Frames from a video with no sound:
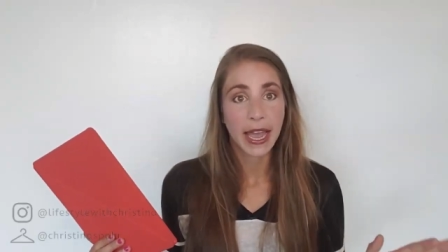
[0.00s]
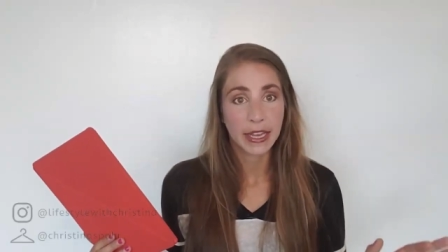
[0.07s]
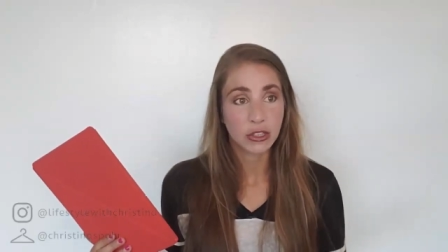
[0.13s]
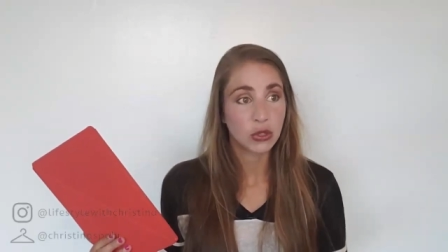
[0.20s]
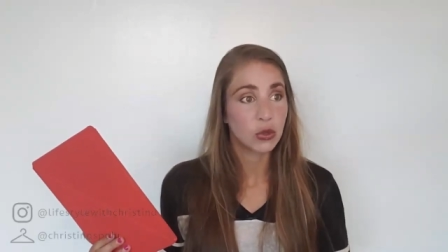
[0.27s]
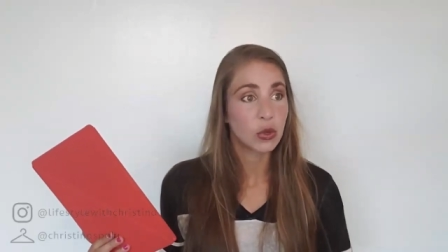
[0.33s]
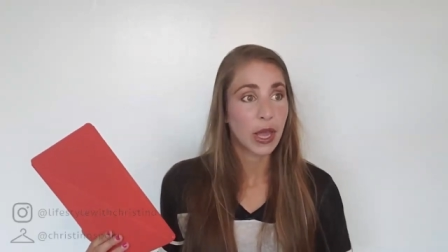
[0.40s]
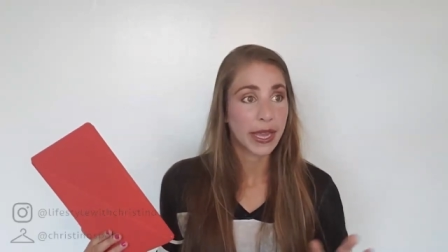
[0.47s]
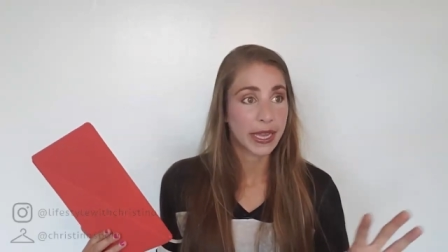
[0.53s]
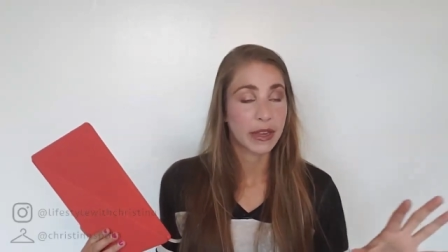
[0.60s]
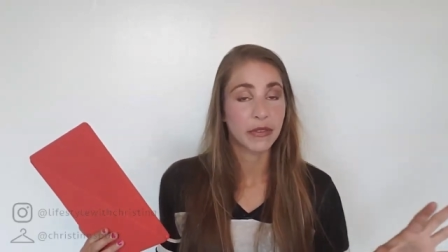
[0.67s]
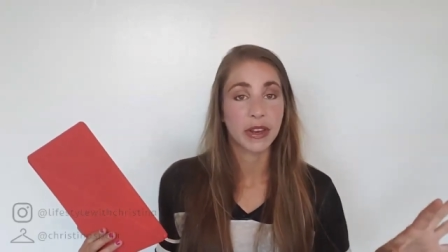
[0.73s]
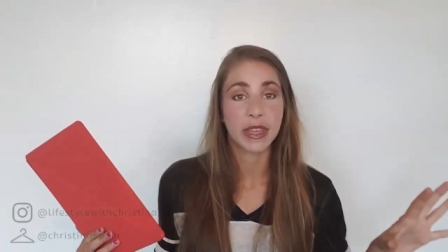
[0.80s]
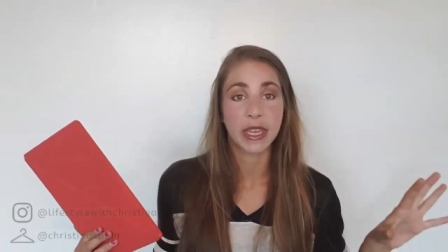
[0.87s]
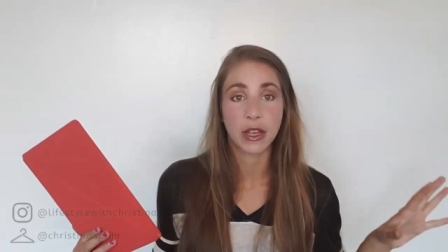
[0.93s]
I do like
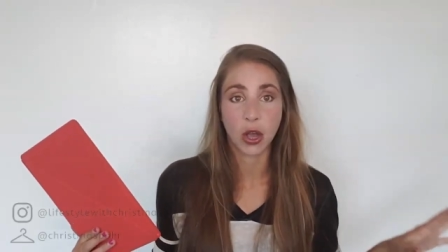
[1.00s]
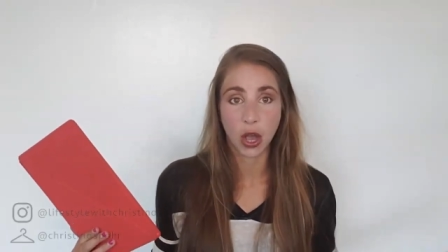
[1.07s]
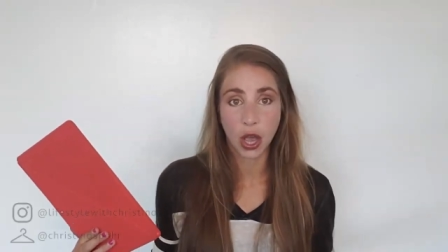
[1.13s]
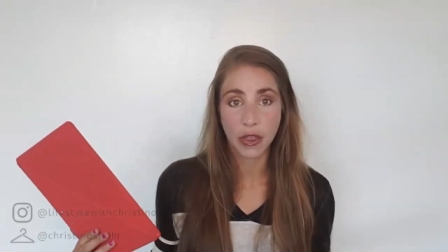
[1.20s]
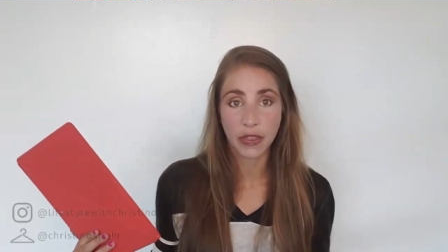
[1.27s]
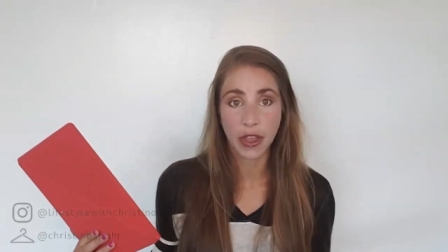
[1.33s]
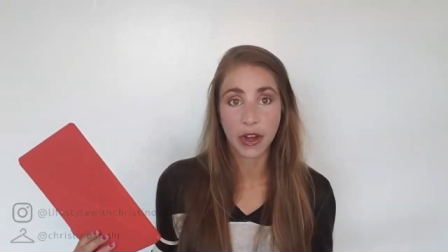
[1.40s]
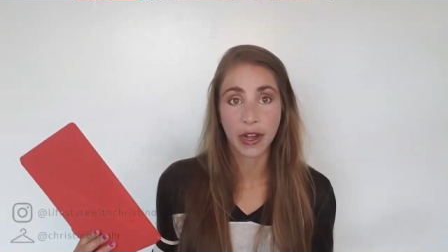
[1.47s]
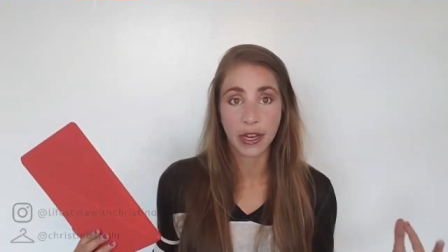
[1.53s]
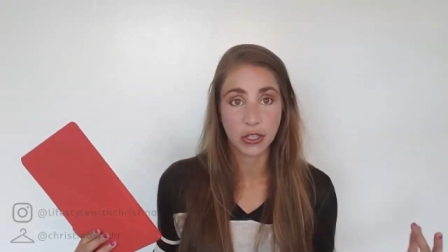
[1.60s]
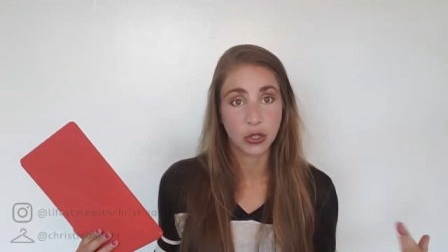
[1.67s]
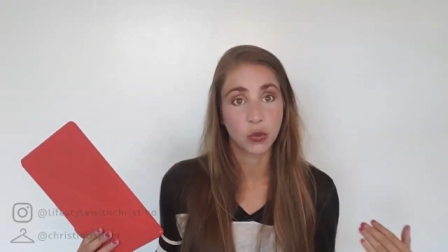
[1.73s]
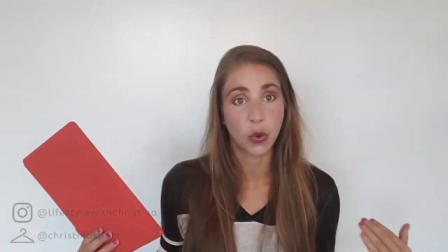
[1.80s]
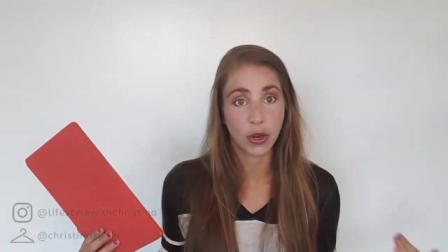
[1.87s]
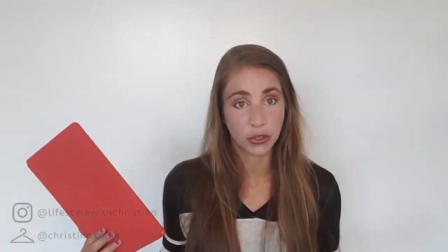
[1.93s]
everything on there and I
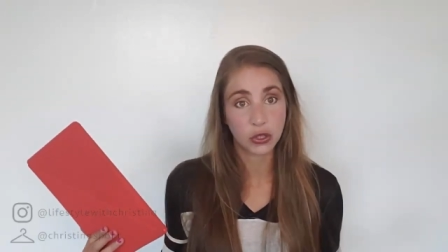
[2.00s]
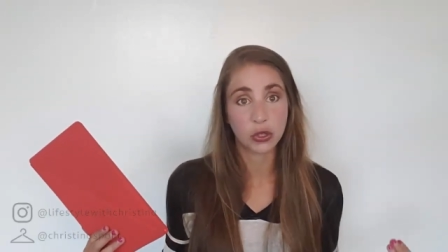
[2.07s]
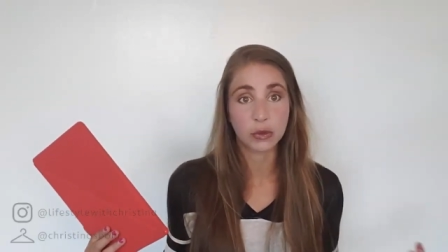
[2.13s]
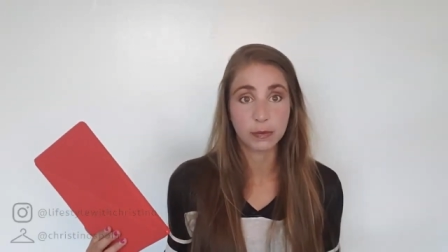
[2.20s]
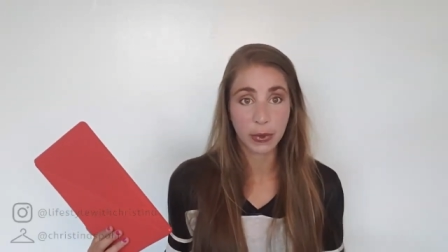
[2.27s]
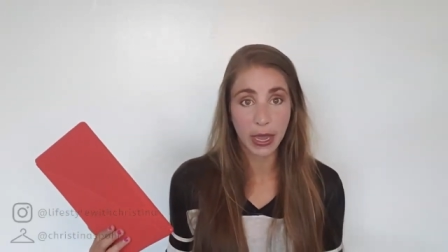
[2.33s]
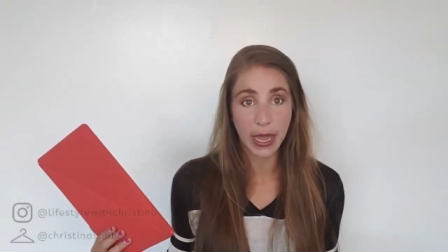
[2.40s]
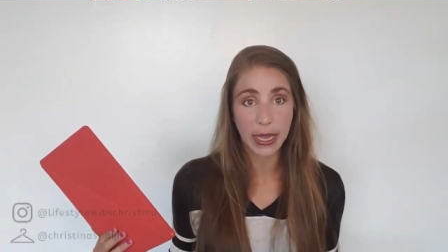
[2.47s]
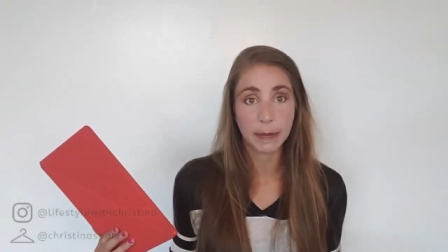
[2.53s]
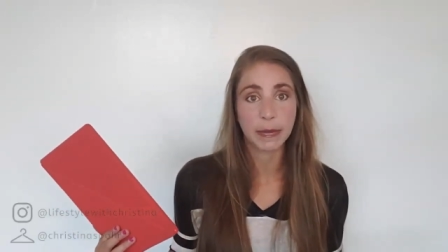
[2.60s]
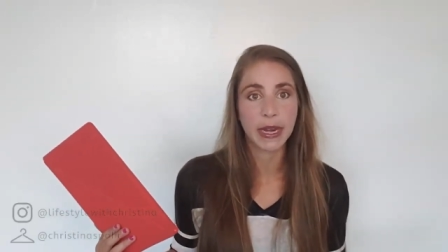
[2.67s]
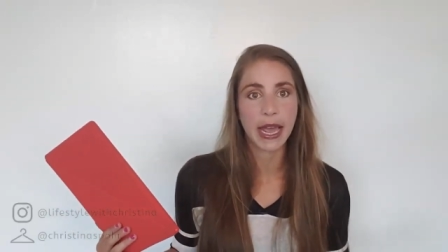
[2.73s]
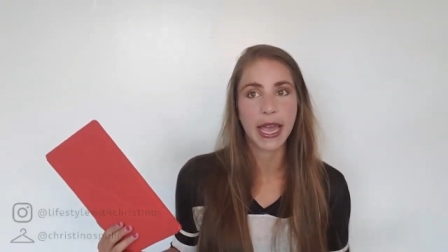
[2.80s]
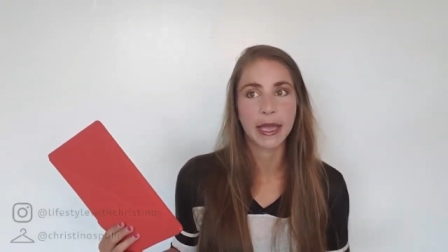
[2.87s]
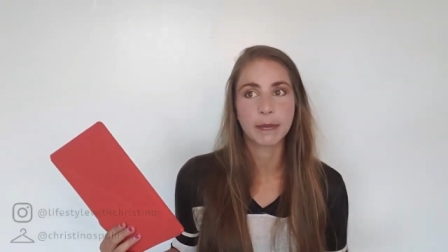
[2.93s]
do want to buy,
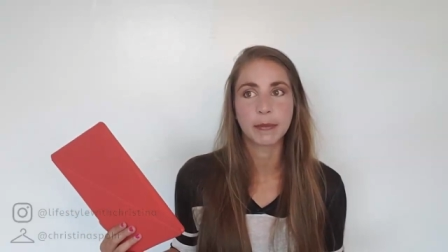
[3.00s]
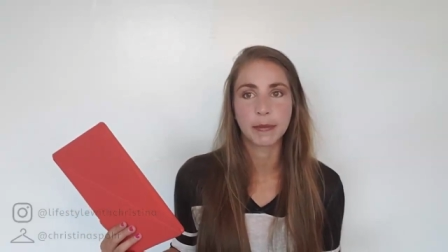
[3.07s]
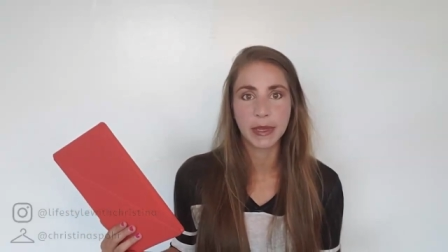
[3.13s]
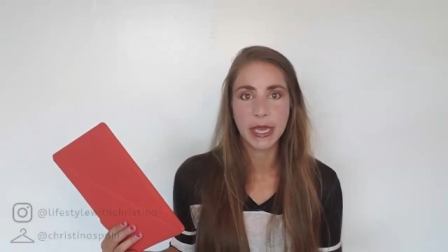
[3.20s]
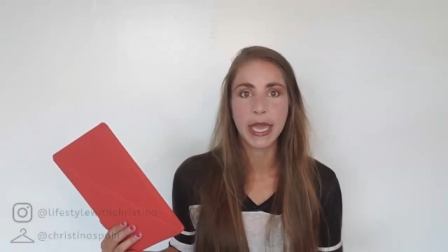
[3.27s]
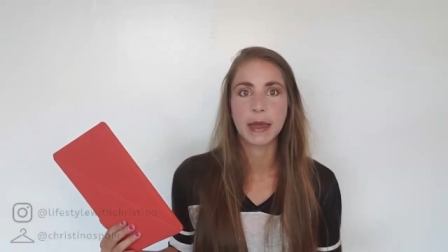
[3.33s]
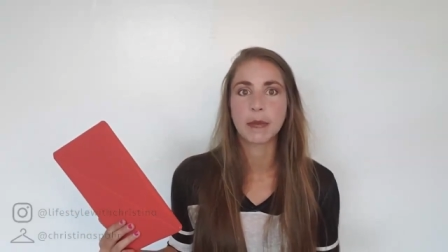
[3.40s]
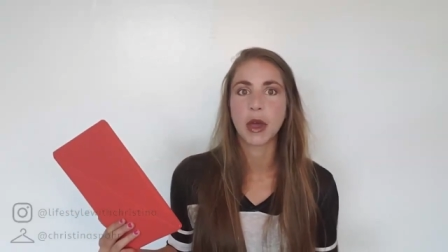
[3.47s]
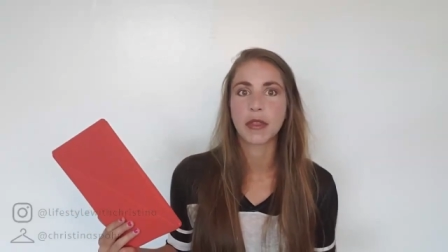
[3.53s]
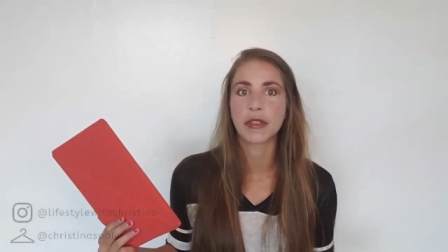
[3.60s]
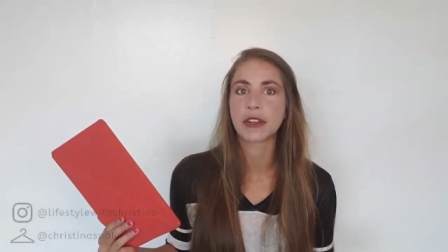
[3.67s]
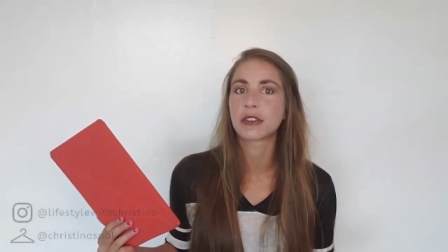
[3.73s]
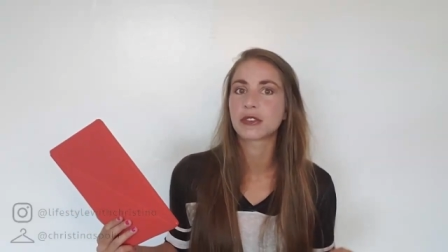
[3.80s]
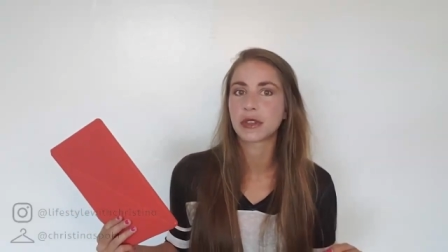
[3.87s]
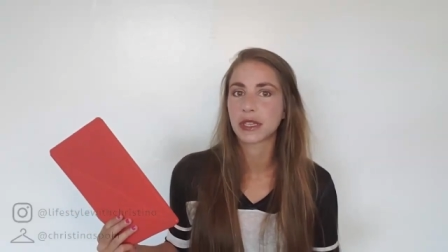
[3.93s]
but I became on
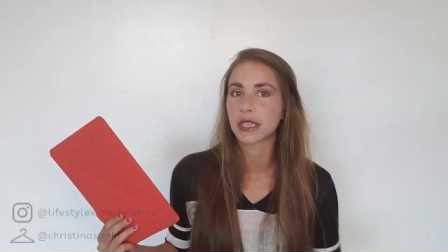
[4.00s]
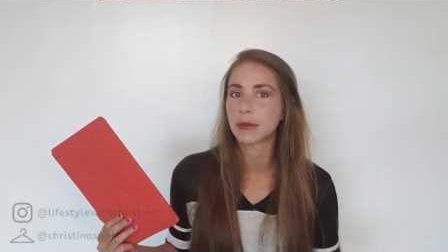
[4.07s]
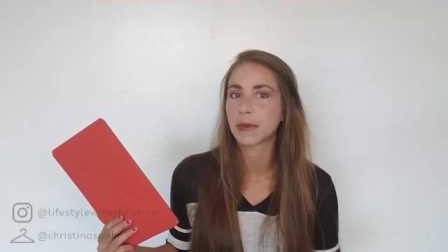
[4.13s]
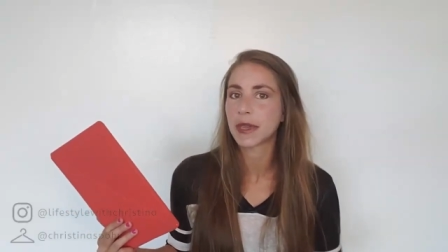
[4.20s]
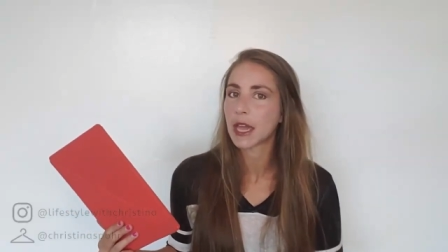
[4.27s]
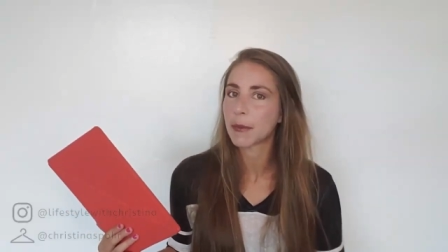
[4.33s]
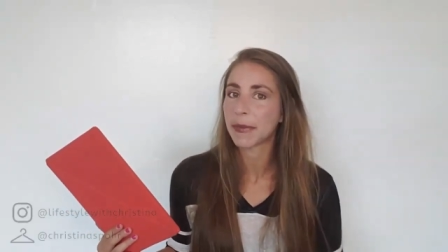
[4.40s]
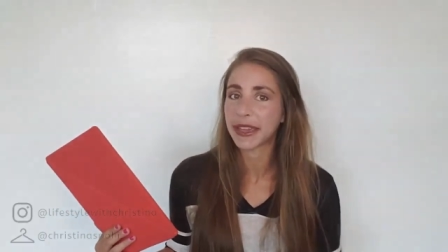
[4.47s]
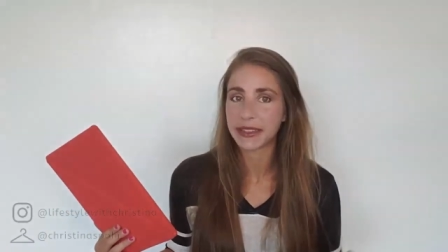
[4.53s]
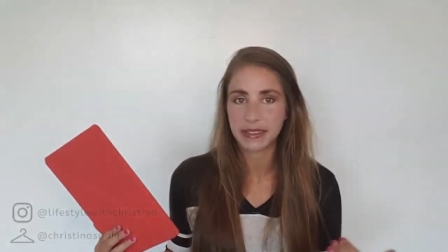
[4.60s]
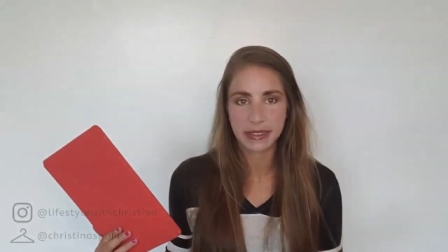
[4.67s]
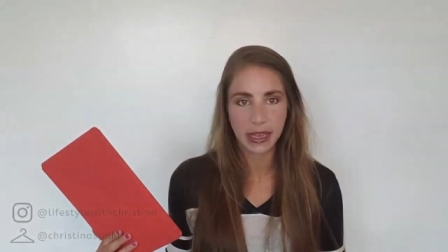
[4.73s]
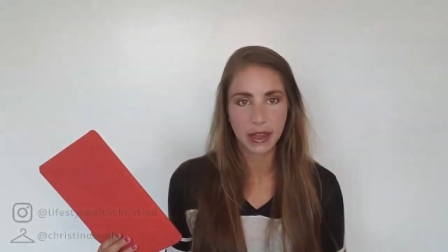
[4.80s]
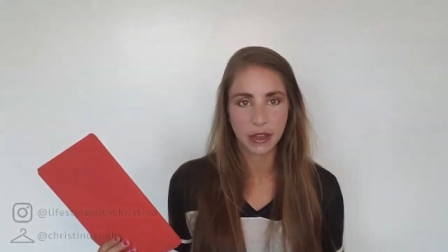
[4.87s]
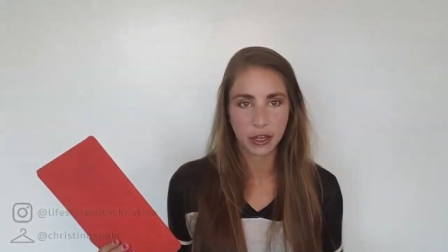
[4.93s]
there strictly becoming a
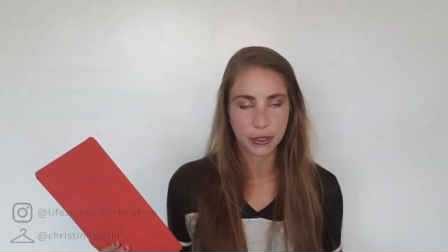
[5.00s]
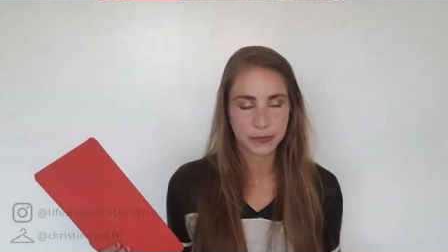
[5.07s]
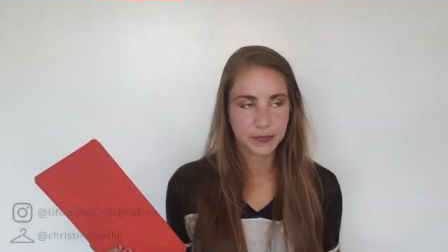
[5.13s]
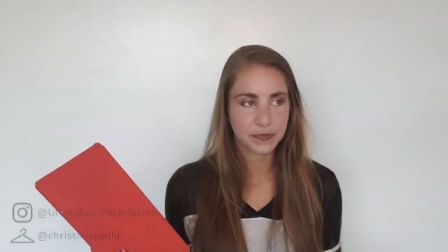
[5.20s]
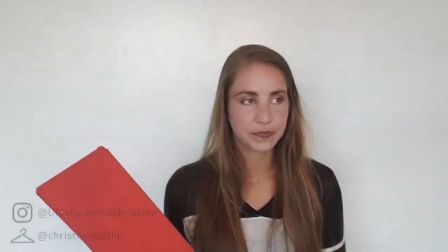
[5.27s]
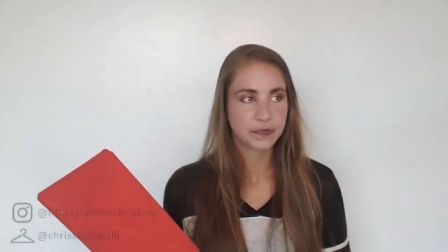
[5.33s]
seller.